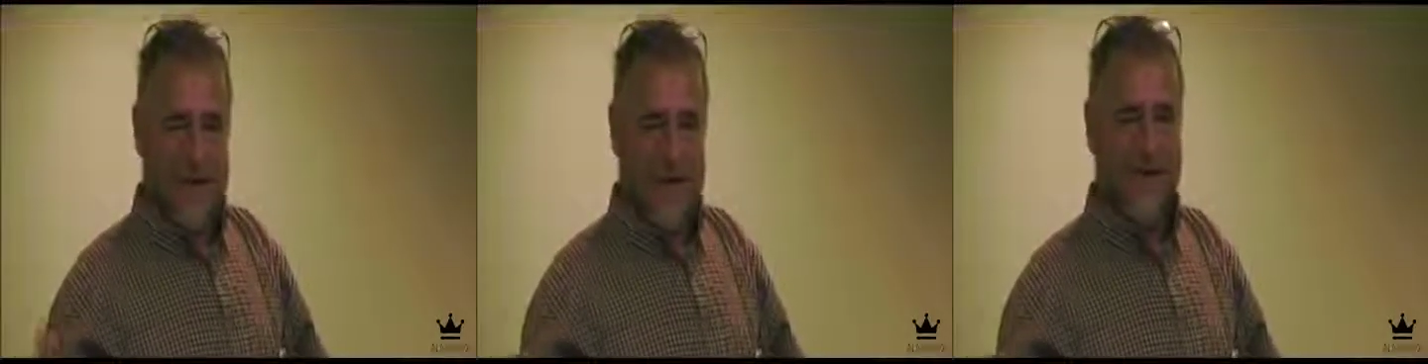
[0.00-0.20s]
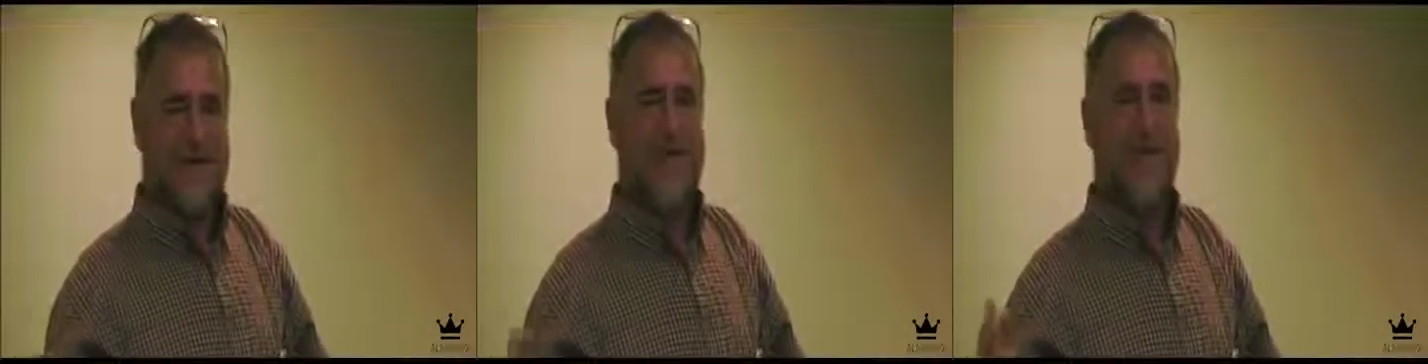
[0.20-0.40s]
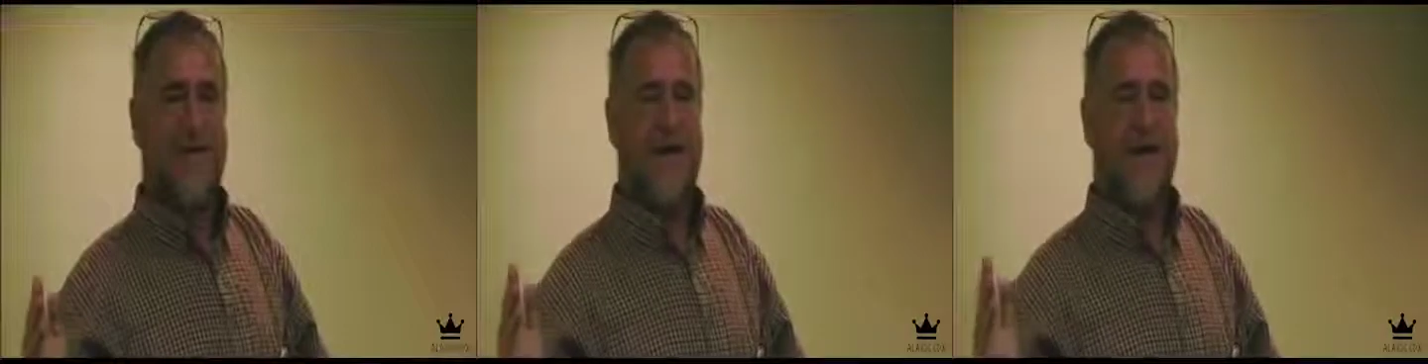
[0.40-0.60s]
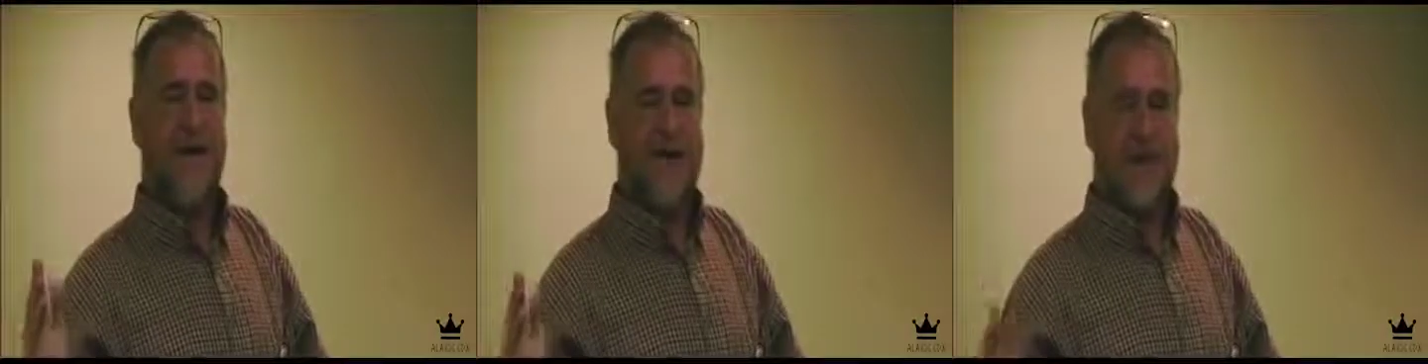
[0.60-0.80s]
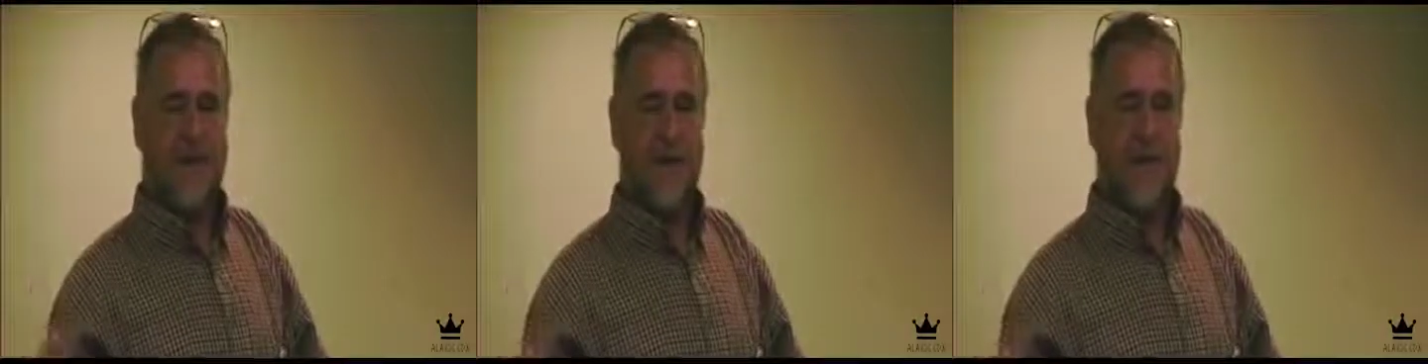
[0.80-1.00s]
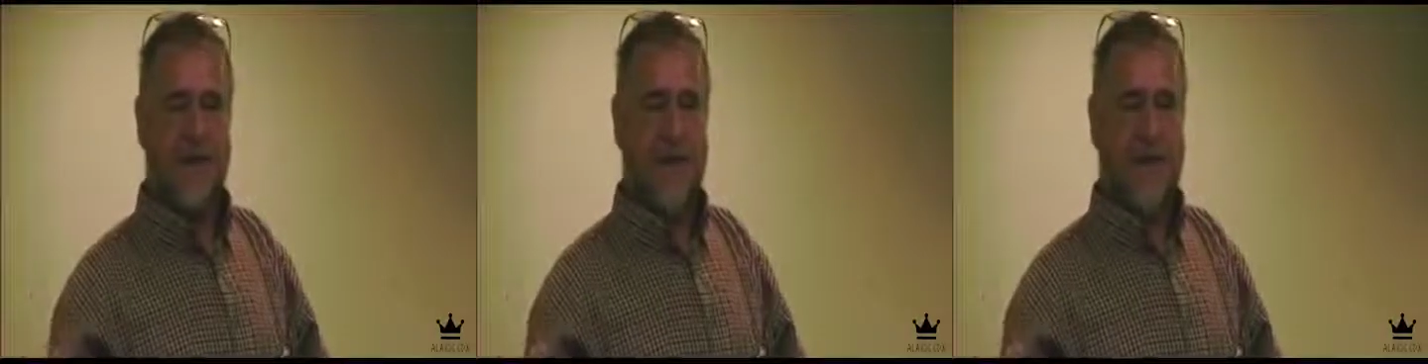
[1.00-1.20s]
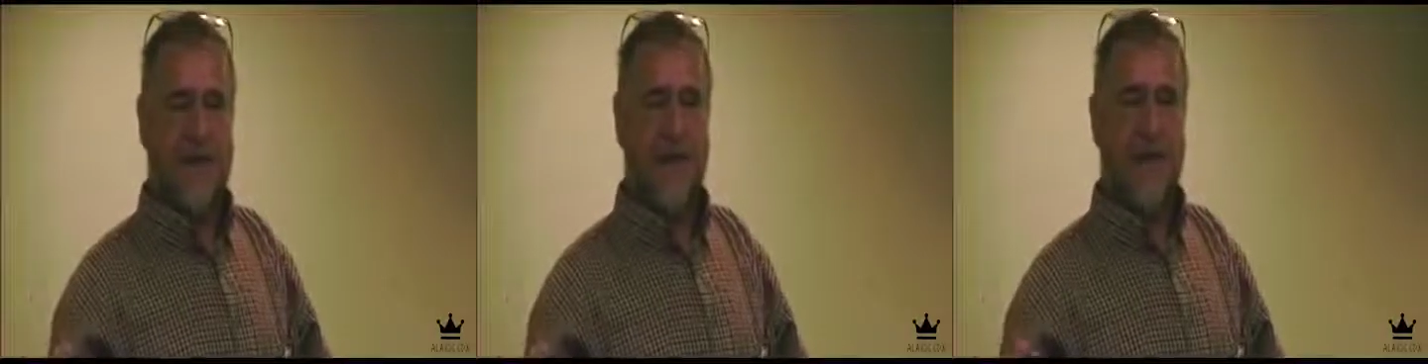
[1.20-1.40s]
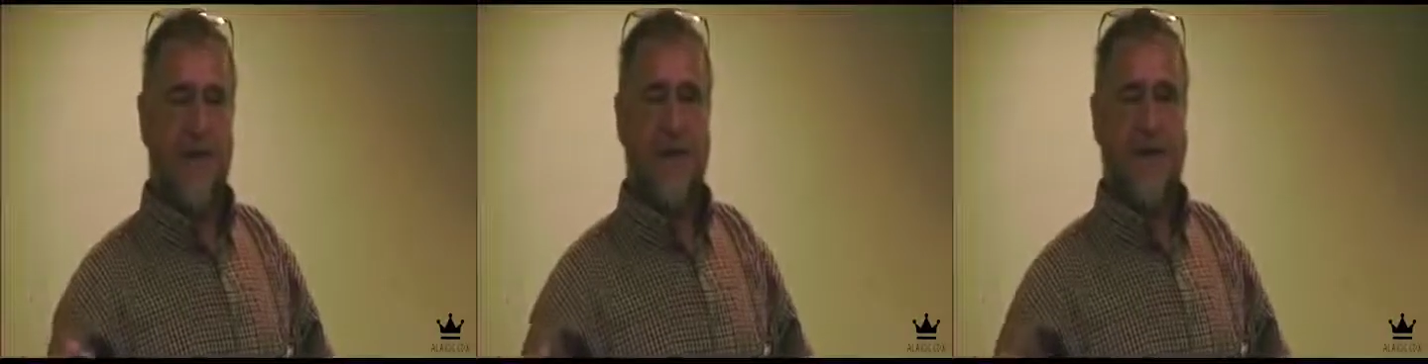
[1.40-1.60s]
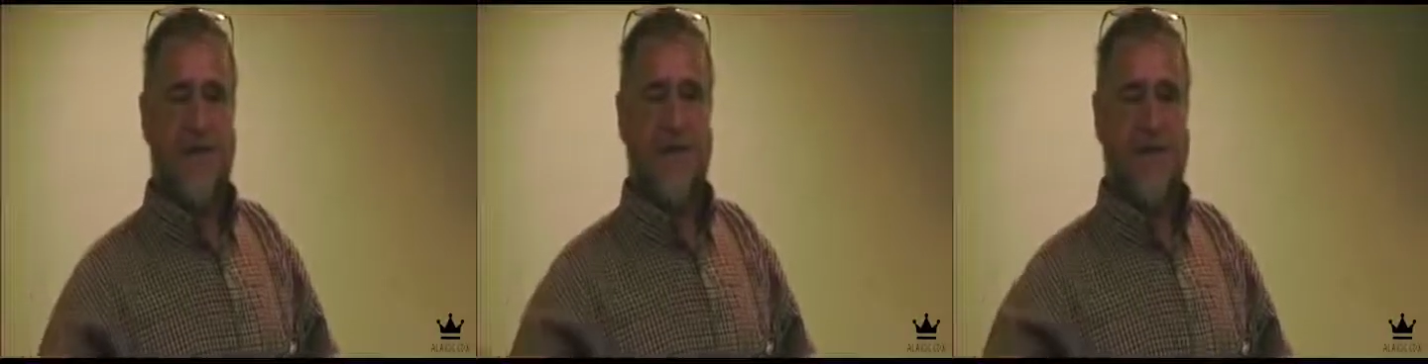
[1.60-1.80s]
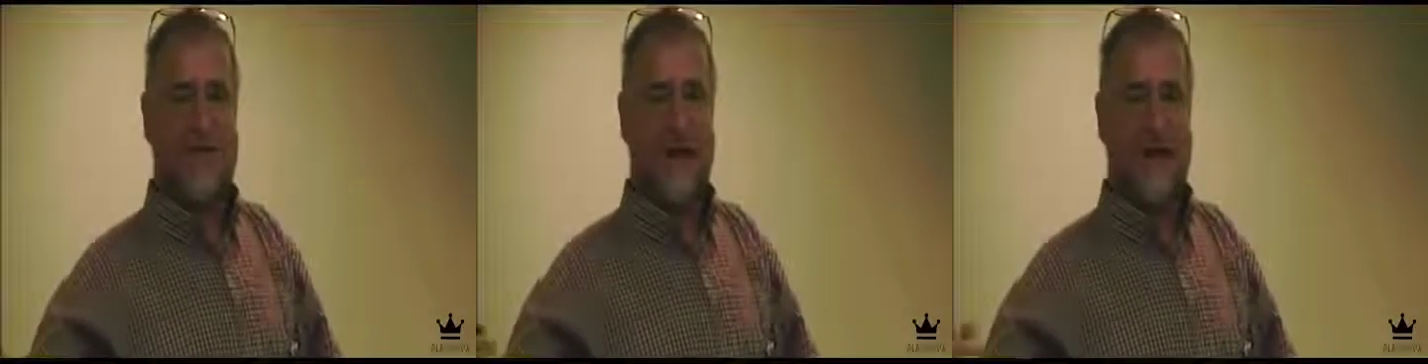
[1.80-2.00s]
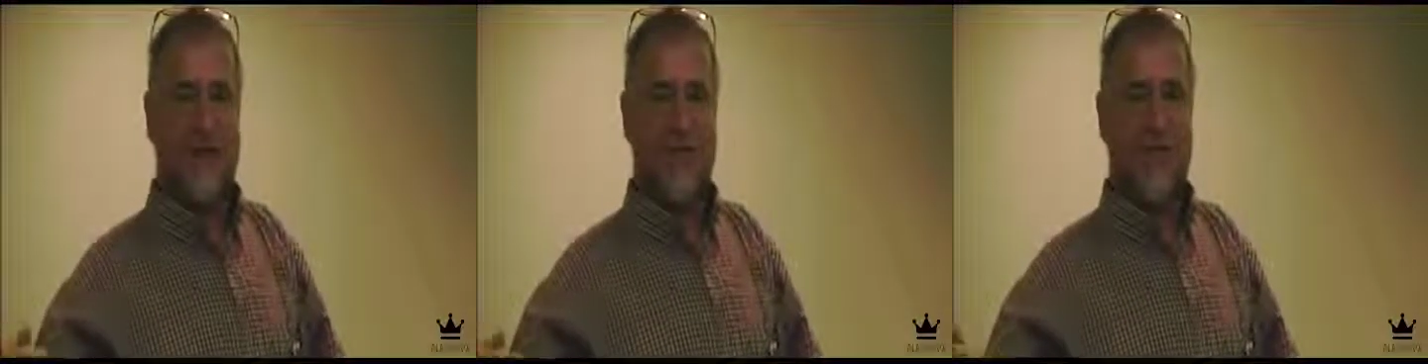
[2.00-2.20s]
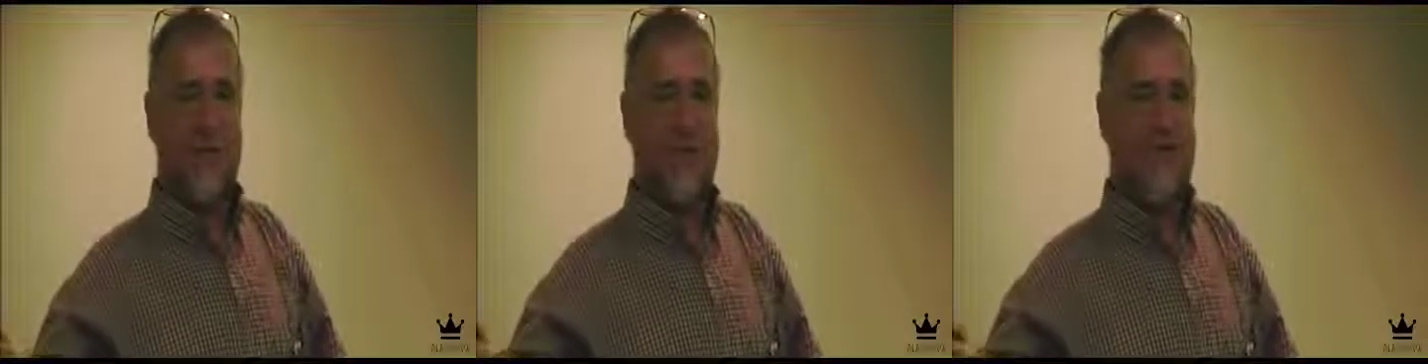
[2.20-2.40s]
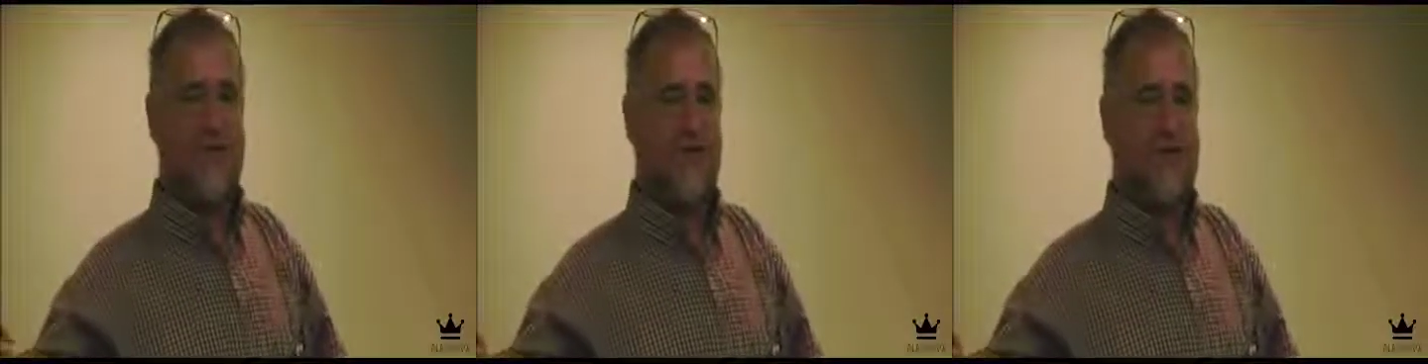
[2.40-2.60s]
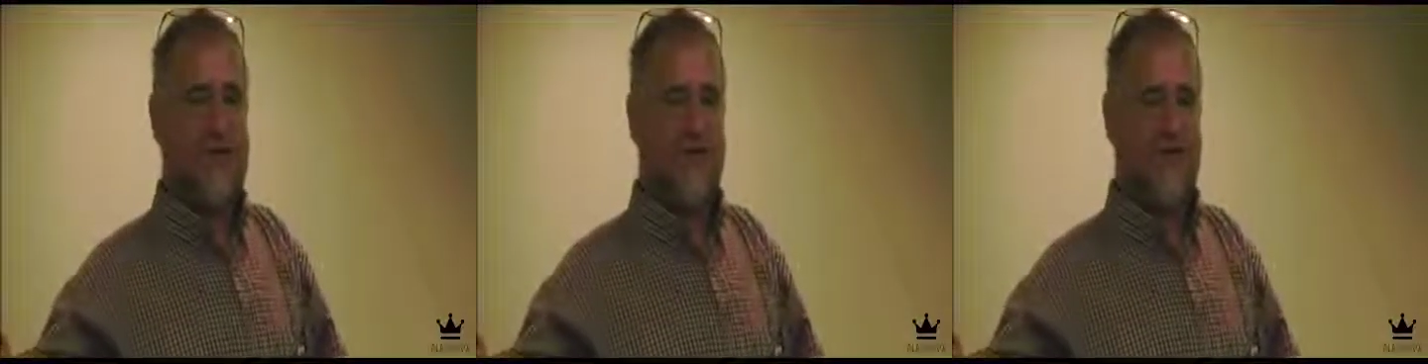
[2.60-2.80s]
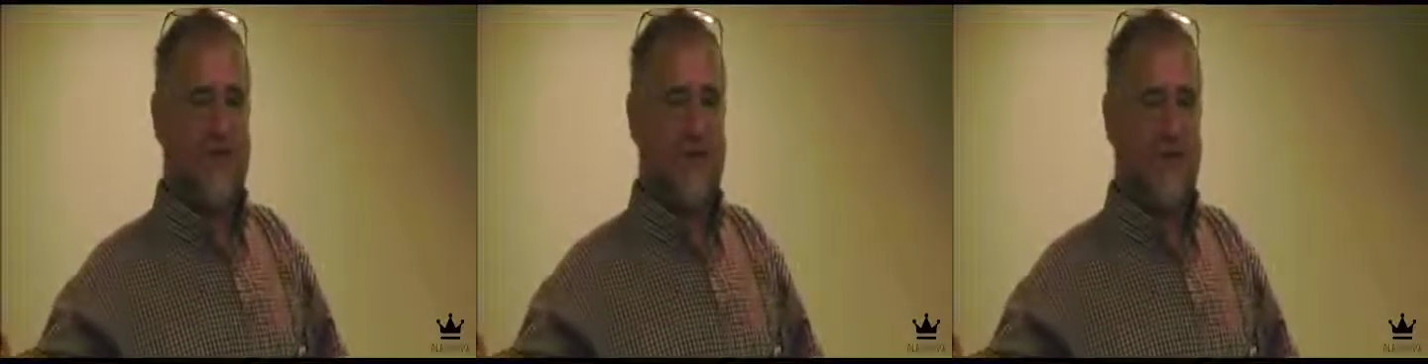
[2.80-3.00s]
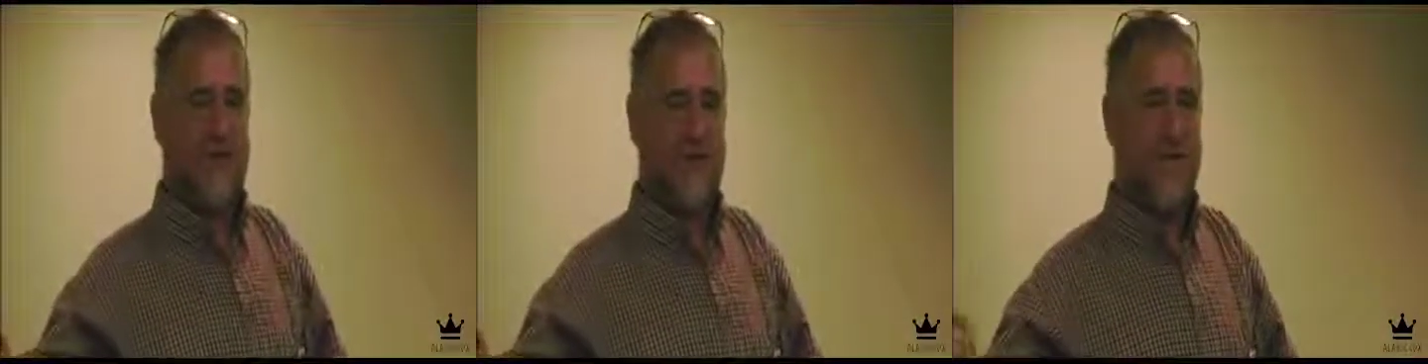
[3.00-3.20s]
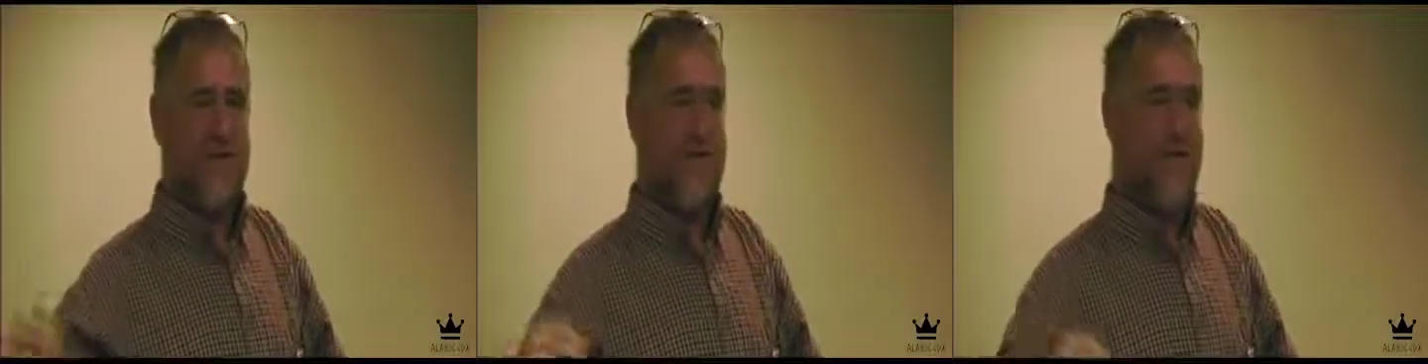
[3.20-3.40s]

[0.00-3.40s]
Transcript: It's a major player, but it's now being shifted.